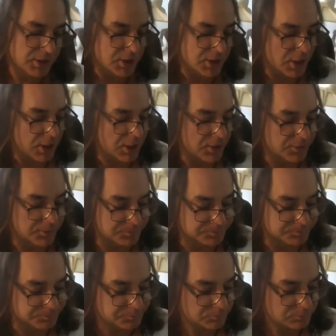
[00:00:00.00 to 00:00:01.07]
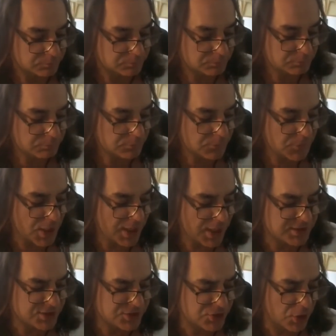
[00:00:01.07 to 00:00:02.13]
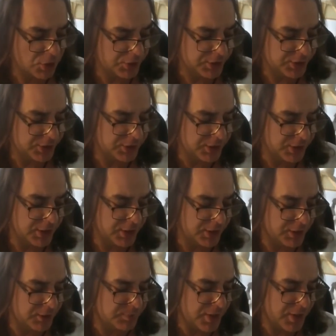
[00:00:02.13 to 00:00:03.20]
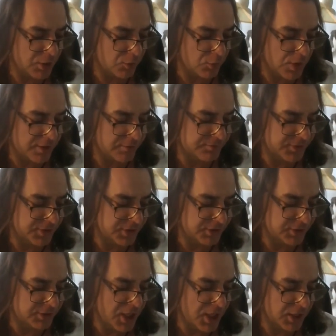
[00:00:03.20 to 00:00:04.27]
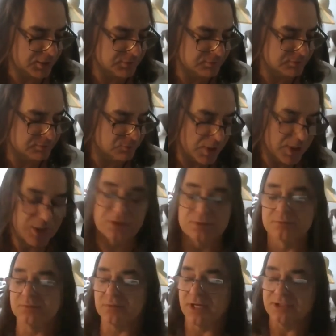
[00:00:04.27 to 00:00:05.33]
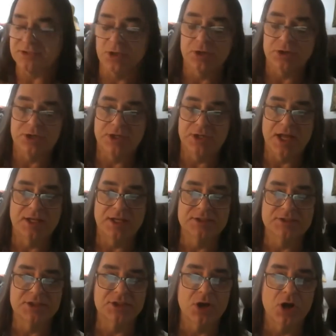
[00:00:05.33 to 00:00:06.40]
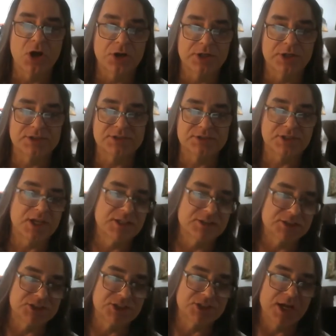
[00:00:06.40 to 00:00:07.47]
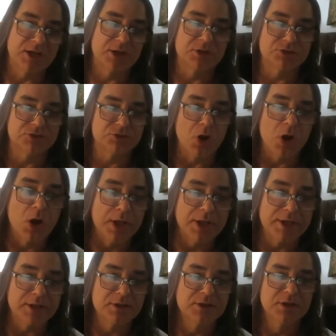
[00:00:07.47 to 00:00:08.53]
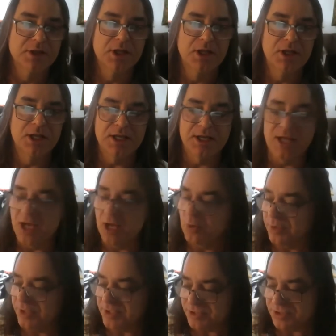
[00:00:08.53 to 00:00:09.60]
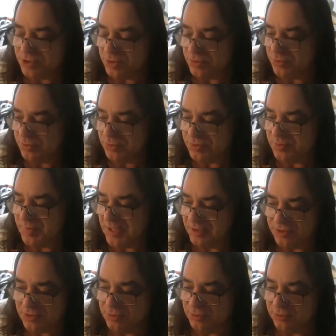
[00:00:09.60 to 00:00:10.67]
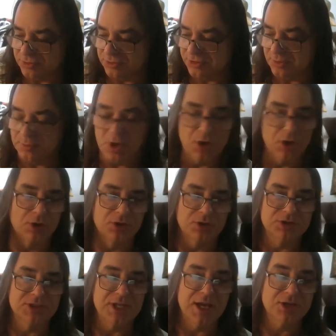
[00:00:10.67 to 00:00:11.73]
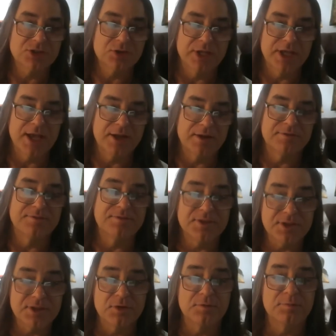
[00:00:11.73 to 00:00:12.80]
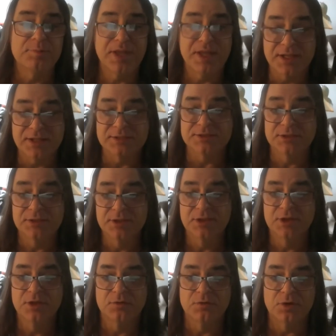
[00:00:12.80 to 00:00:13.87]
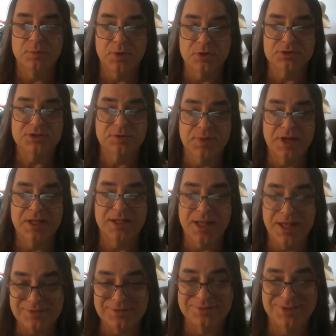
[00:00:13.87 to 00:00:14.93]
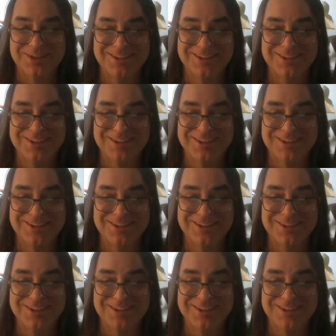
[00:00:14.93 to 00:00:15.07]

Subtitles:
I started in pyrography I started as an artist, as a child, drawing, and I always used pencils and markers. I actually had a fear of paint for most of my life,